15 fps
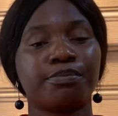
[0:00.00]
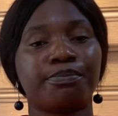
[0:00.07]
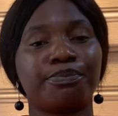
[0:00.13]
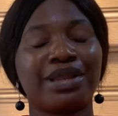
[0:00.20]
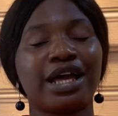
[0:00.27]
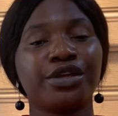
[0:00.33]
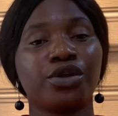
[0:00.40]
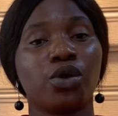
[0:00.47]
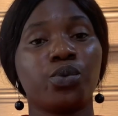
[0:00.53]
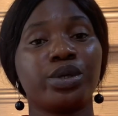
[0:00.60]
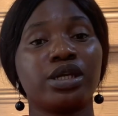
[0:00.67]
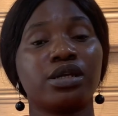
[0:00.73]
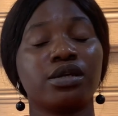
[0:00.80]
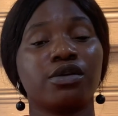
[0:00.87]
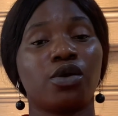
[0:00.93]
plan your
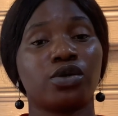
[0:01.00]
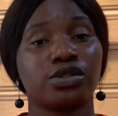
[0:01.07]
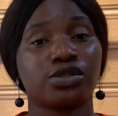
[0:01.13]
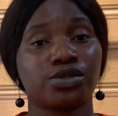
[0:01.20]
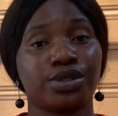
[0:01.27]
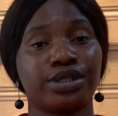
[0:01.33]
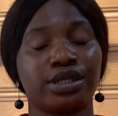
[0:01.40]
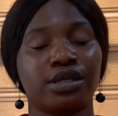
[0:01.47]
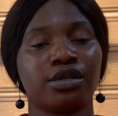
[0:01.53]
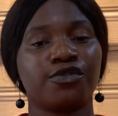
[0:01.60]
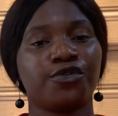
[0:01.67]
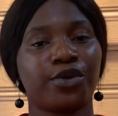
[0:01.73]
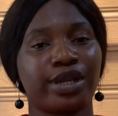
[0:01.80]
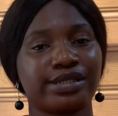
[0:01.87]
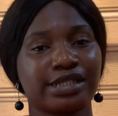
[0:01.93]
week on Sunday.
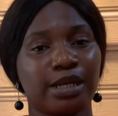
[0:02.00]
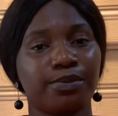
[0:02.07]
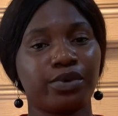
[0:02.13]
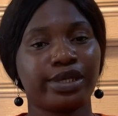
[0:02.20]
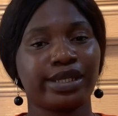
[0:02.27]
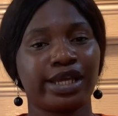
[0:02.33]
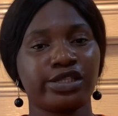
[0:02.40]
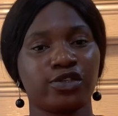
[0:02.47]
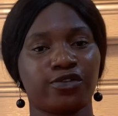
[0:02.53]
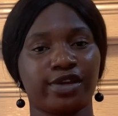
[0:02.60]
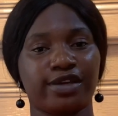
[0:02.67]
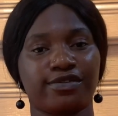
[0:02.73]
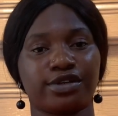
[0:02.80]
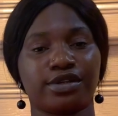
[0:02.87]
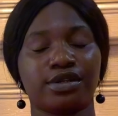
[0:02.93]
For example, a 9
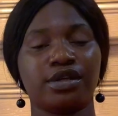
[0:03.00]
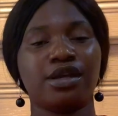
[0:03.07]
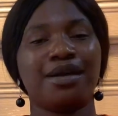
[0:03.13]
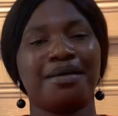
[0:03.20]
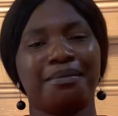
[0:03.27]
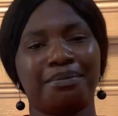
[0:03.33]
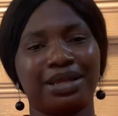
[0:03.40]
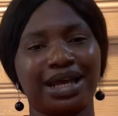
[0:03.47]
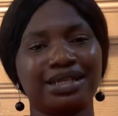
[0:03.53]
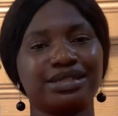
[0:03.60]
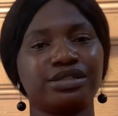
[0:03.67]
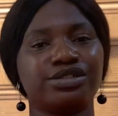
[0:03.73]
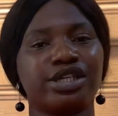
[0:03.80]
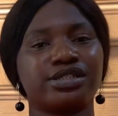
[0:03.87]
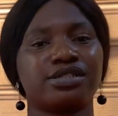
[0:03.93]
to er plan the
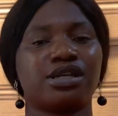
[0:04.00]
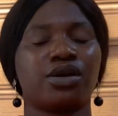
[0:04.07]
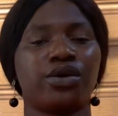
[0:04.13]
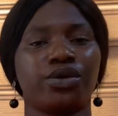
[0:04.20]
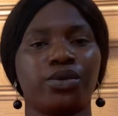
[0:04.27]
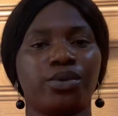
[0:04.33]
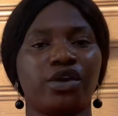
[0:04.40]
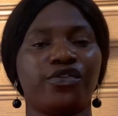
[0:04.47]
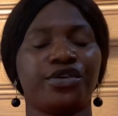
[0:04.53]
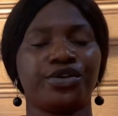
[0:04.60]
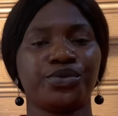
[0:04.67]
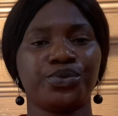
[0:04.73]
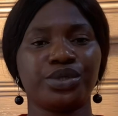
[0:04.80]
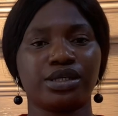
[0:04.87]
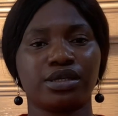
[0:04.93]
dresses you're going to wear for the
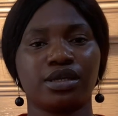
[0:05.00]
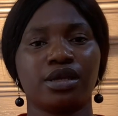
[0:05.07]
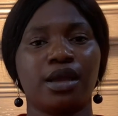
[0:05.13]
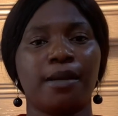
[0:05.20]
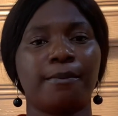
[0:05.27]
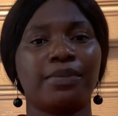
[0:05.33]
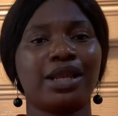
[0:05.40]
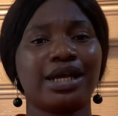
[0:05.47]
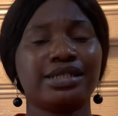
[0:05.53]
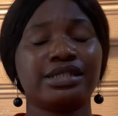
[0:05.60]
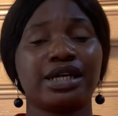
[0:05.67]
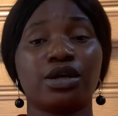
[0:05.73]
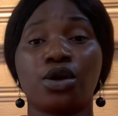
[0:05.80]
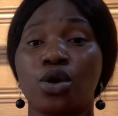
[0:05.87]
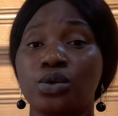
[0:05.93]
week plan the
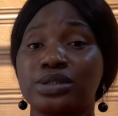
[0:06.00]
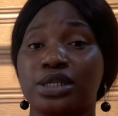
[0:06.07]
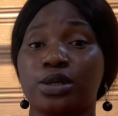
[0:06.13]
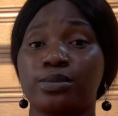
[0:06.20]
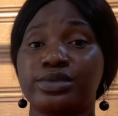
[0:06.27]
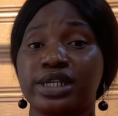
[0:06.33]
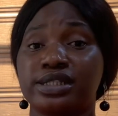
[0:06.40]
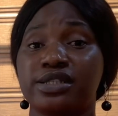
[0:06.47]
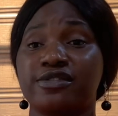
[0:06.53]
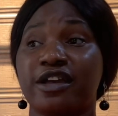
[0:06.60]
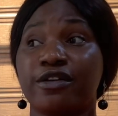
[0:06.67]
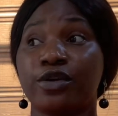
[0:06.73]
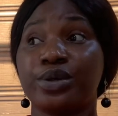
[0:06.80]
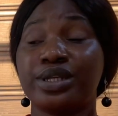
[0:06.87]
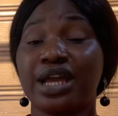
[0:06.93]
goals and objectives that
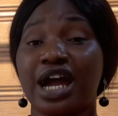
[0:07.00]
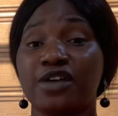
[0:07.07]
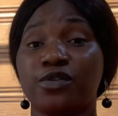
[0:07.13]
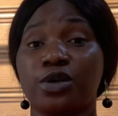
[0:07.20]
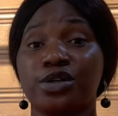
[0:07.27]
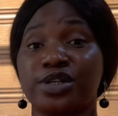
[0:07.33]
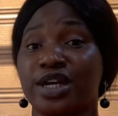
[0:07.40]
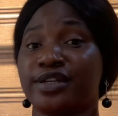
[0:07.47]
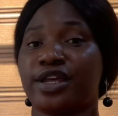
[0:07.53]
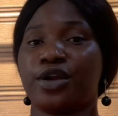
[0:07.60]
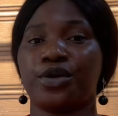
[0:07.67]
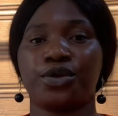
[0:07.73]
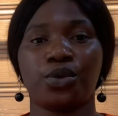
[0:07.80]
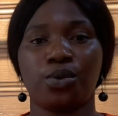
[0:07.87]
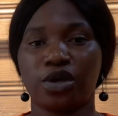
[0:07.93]
you already have on ground that you're
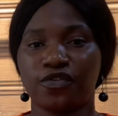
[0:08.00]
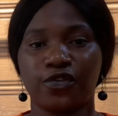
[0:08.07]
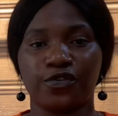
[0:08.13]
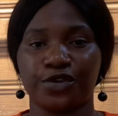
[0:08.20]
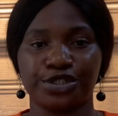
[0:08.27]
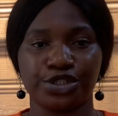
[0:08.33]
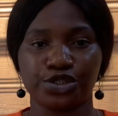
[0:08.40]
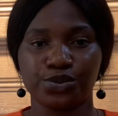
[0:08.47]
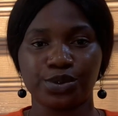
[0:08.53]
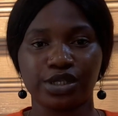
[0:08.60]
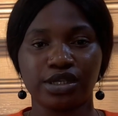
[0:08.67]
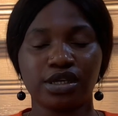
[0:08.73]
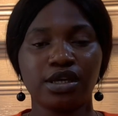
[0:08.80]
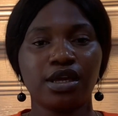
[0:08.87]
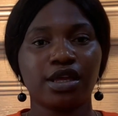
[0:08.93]
going to work for for this
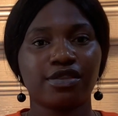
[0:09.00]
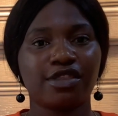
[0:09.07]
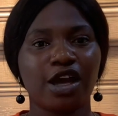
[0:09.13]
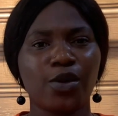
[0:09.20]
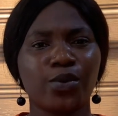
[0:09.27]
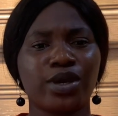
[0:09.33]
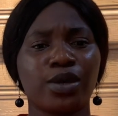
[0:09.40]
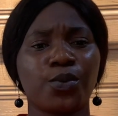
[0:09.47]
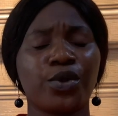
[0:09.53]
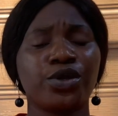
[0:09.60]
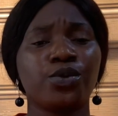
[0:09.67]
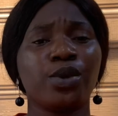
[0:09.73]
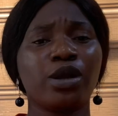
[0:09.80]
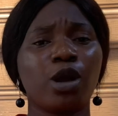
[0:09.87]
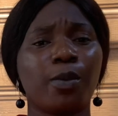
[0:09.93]
week. That way, when you
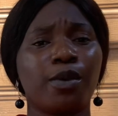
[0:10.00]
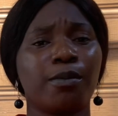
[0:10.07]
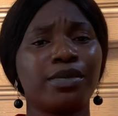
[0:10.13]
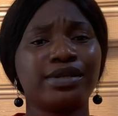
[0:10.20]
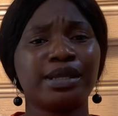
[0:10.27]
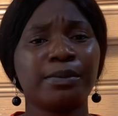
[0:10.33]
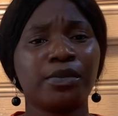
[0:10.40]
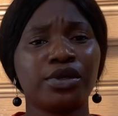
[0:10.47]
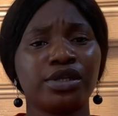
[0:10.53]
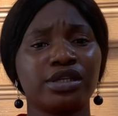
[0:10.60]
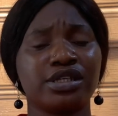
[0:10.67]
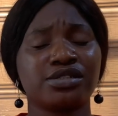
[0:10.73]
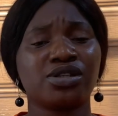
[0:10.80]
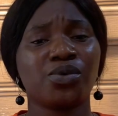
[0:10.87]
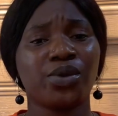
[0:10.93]
wake up on Monday morning,
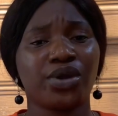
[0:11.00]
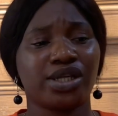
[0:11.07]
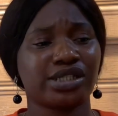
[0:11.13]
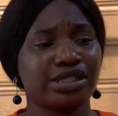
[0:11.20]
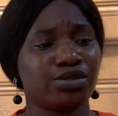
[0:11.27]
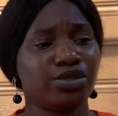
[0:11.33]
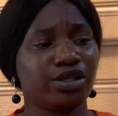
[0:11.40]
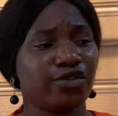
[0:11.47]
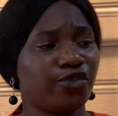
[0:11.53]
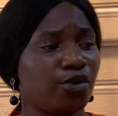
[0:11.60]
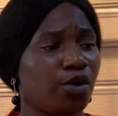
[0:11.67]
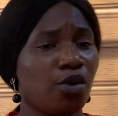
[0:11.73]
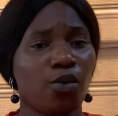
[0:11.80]
it's not when you start looking for